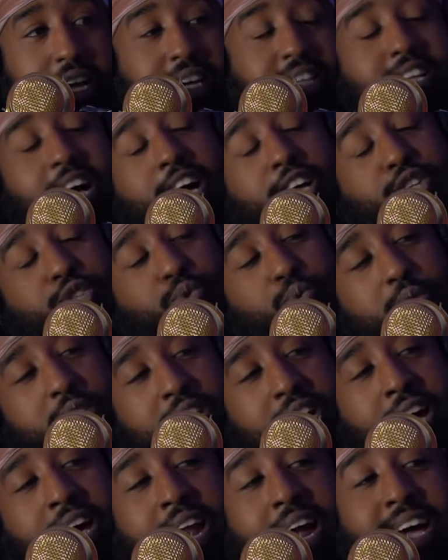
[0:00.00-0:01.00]
Because I
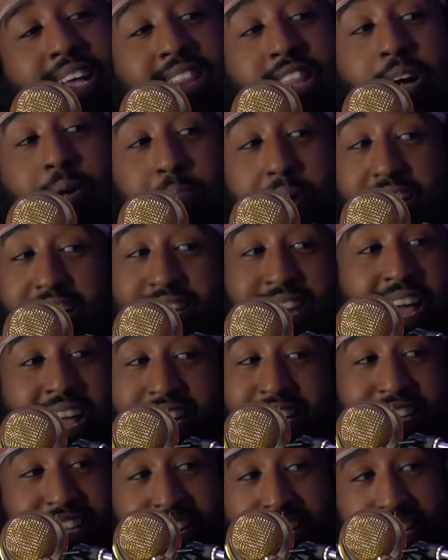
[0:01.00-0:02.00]
swear to God, I thought my
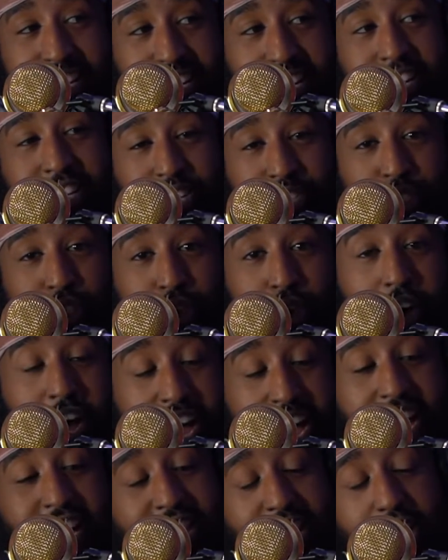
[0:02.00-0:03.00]
dad didn't until
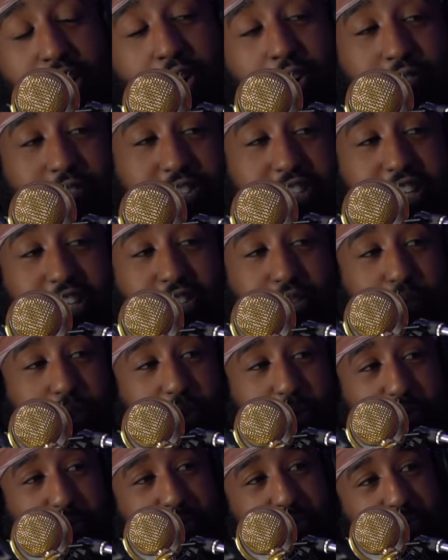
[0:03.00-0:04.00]
I had that conversation
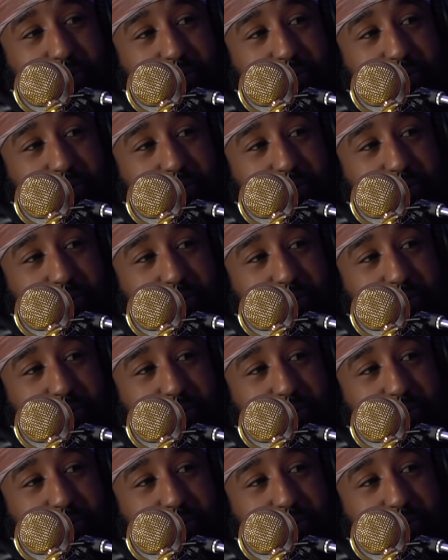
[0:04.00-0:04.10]
with him.